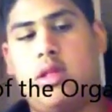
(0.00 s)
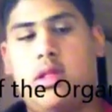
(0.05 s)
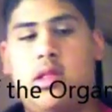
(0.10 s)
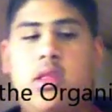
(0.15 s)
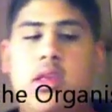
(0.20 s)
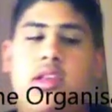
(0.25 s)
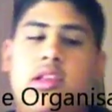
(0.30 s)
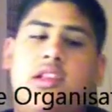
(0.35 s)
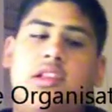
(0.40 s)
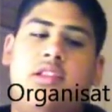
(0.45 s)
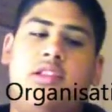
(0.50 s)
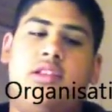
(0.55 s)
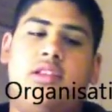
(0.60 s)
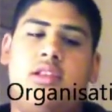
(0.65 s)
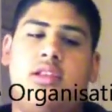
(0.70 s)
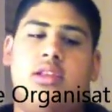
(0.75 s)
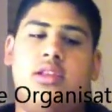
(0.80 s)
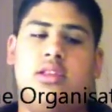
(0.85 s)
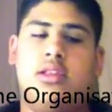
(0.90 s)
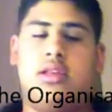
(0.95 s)
This
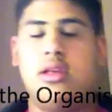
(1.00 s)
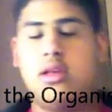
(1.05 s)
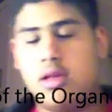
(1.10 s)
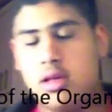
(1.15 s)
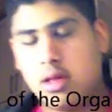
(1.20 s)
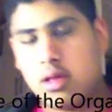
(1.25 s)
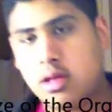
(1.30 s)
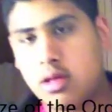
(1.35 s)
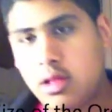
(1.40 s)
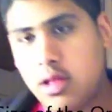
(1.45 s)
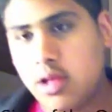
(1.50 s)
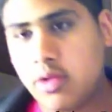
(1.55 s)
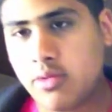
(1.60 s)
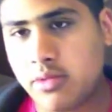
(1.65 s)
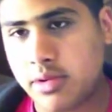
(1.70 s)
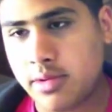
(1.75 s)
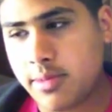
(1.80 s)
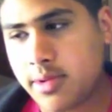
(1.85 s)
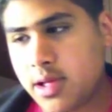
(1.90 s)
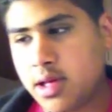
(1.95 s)

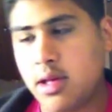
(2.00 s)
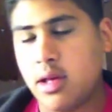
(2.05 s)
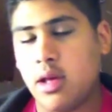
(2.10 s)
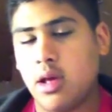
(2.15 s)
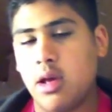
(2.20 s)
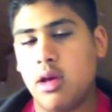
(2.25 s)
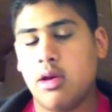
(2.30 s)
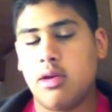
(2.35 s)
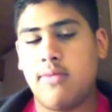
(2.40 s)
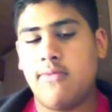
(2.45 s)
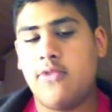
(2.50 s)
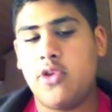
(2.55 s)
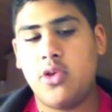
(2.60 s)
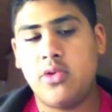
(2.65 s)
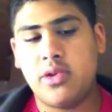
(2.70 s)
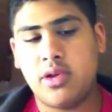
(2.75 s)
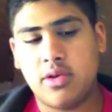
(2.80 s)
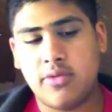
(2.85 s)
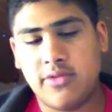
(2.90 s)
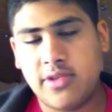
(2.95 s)
one's a bit
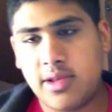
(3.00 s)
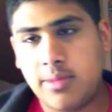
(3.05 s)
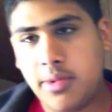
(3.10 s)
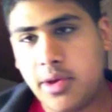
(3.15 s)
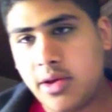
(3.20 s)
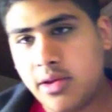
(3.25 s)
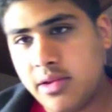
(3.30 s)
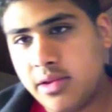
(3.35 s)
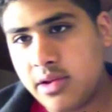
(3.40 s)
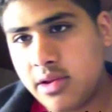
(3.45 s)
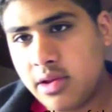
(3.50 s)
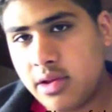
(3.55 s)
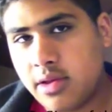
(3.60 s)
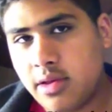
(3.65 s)
confusing, obviously, because